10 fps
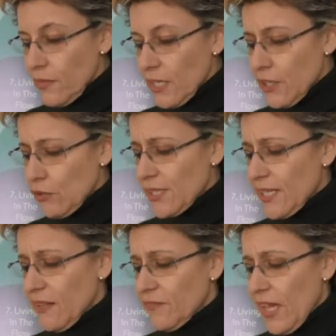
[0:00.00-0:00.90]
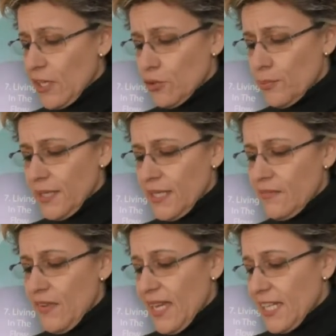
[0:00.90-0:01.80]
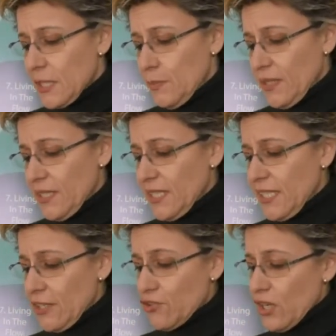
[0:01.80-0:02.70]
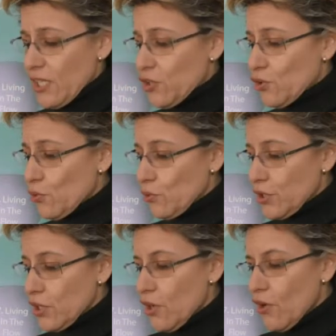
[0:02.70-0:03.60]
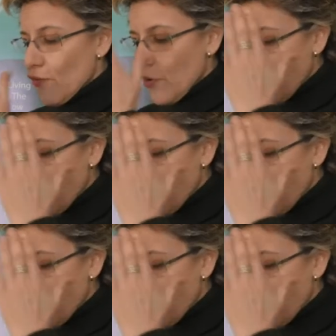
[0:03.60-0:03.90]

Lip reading: in yourself and your belief and expectancy and trust source from